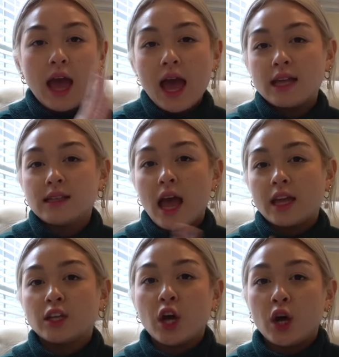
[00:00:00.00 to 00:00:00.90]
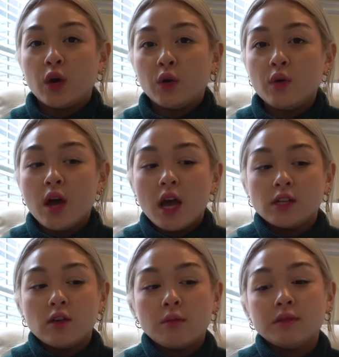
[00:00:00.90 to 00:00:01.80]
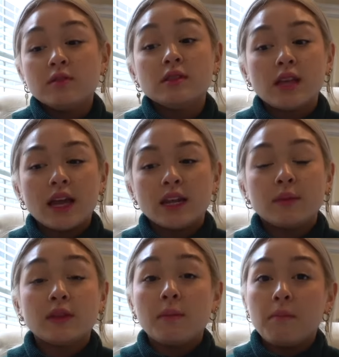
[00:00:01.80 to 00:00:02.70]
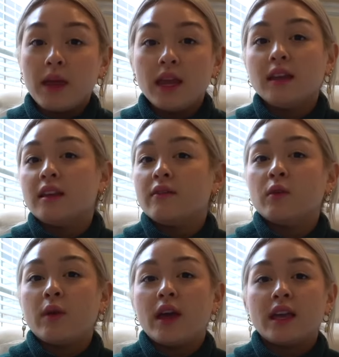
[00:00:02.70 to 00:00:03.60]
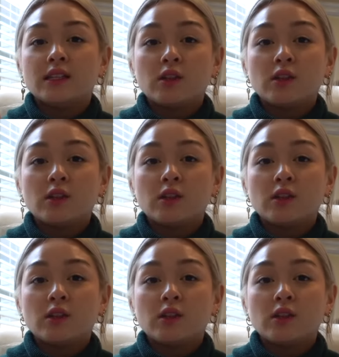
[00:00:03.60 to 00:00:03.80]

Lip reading: as I go, so I'm still deciding, but the main giveaway is